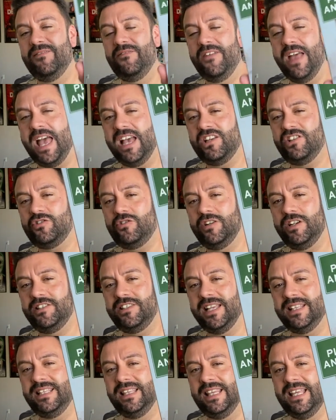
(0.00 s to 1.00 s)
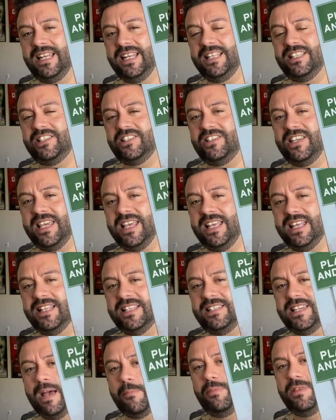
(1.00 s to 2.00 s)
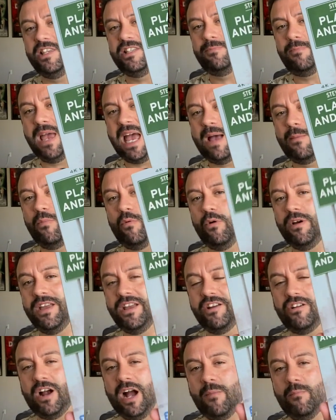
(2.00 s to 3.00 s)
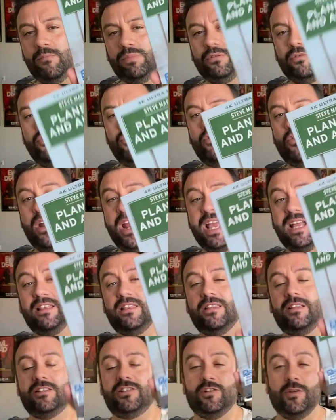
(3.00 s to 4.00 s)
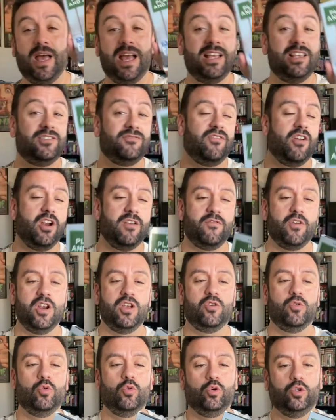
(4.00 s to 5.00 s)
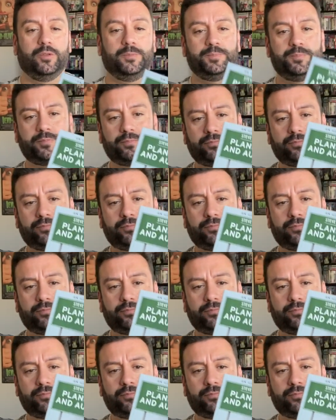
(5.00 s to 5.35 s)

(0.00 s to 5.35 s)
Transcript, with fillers: extras and deleted scenes up in this bad boy here on Blu-ray. So that is very, very cool.